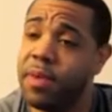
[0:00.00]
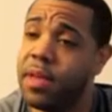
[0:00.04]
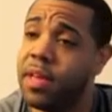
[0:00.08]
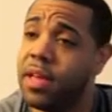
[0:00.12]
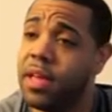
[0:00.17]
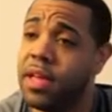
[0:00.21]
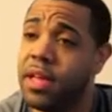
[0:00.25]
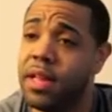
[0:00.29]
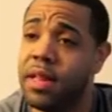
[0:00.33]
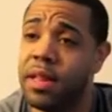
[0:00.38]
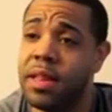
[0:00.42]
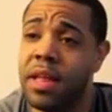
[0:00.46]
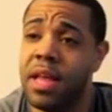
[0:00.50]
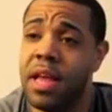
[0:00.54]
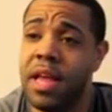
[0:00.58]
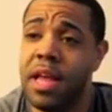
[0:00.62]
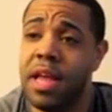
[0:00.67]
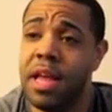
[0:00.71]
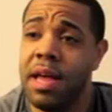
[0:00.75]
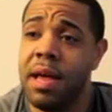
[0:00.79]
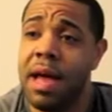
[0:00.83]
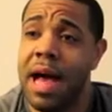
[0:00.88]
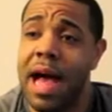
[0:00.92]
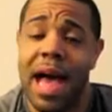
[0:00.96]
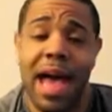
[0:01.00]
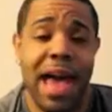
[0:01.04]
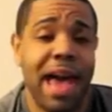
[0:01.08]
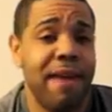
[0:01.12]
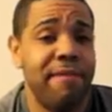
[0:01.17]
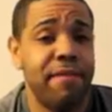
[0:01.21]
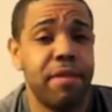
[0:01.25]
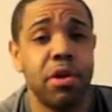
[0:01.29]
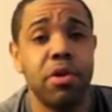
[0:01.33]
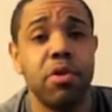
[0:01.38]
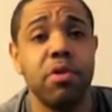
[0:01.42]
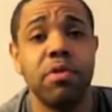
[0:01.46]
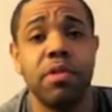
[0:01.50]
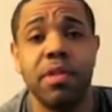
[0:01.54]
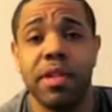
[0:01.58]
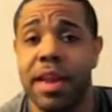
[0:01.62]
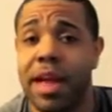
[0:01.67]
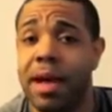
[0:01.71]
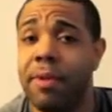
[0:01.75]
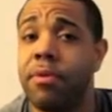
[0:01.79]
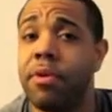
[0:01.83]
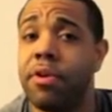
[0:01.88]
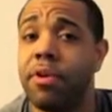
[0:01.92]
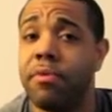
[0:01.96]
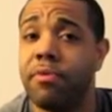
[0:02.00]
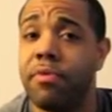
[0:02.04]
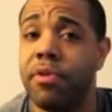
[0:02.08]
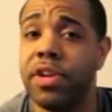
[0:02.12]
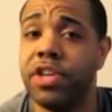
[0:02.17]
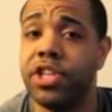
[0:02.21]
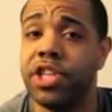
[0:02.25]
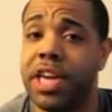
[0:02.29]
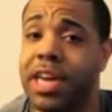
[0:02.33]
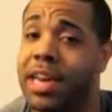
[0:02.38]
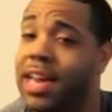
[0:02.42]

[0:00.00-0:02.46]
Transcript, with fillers: because I have goals that I want to reach.